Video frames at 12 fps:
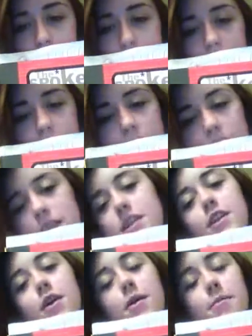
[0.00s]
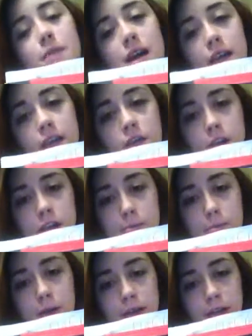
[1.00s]
and my
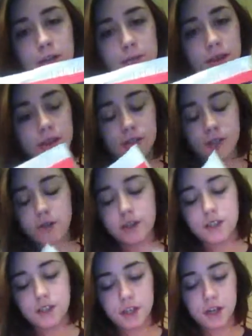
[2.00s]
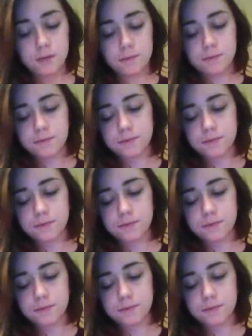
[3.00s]
grandpa gave me this 2 years ago,